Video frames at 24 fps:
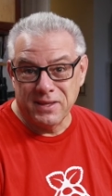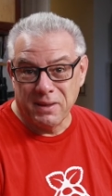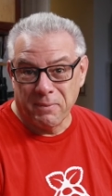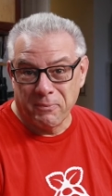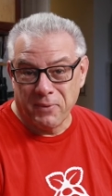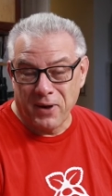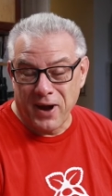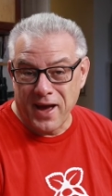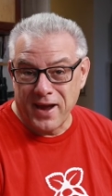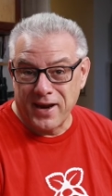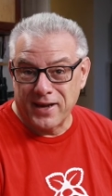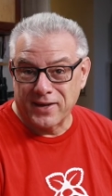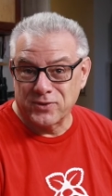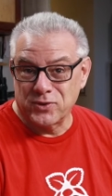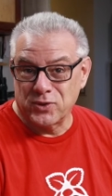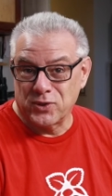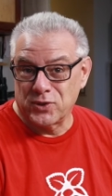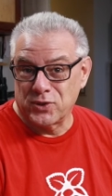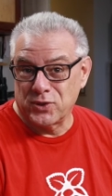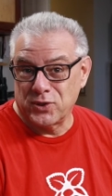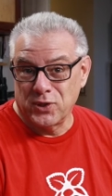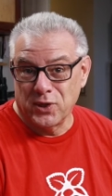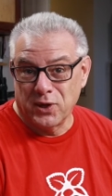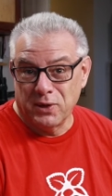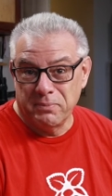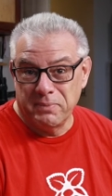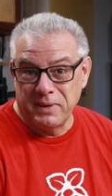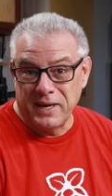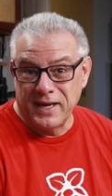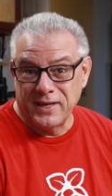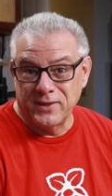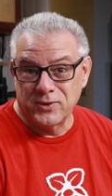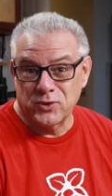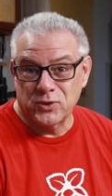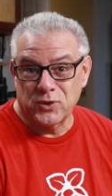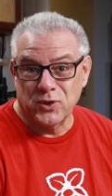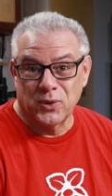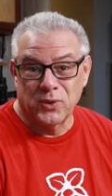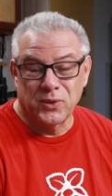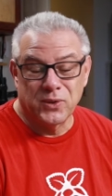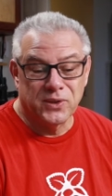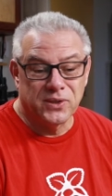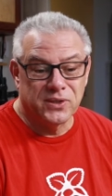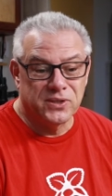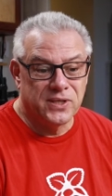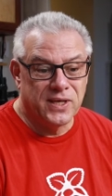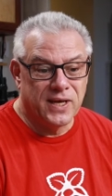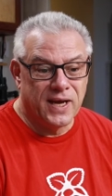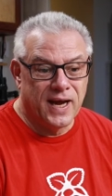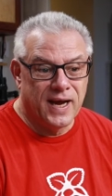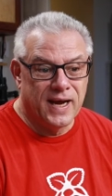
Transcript: the products are still being sold.